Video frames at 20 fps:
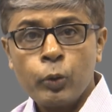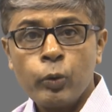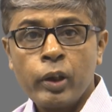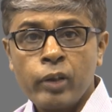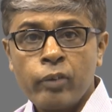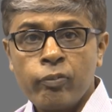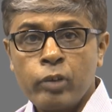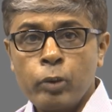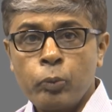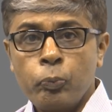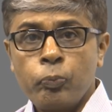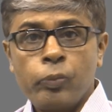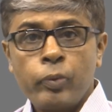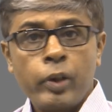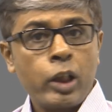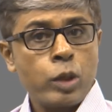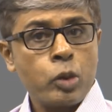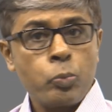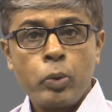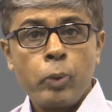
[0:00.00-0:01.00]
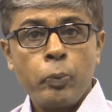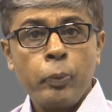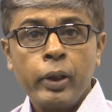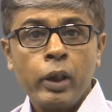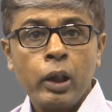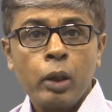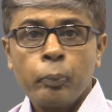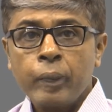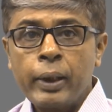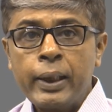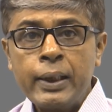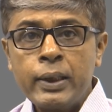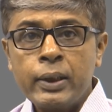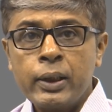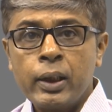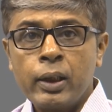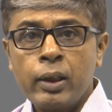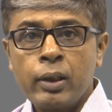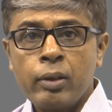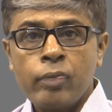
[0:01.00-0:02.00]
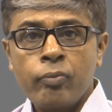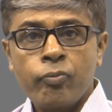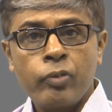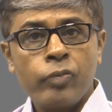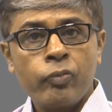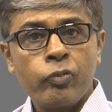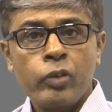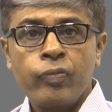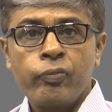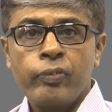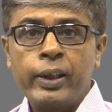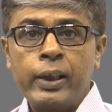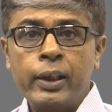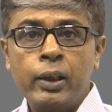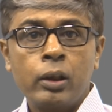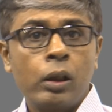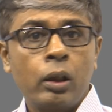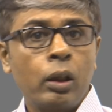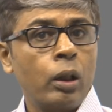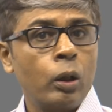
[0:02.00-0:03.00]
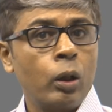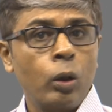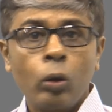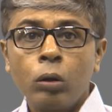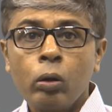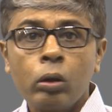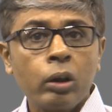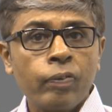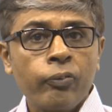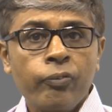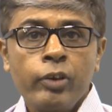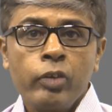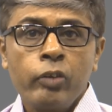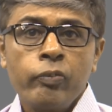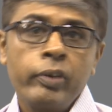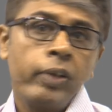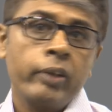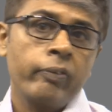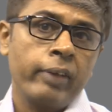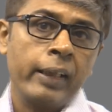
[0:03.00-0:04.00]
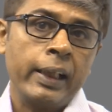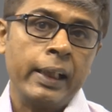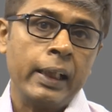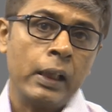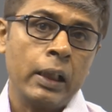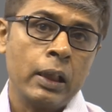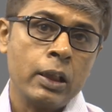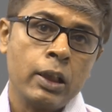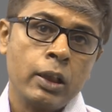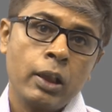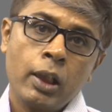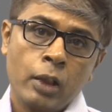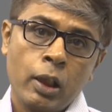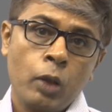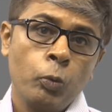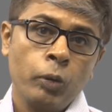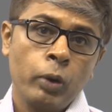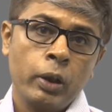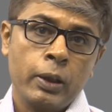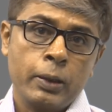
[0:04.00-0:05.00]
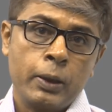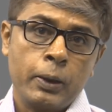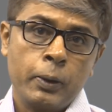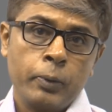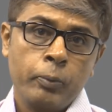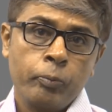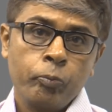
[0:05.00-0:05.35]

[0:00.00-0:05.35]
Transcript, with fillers: develop experimental mindset, we would find a lot of innovative ideas around us.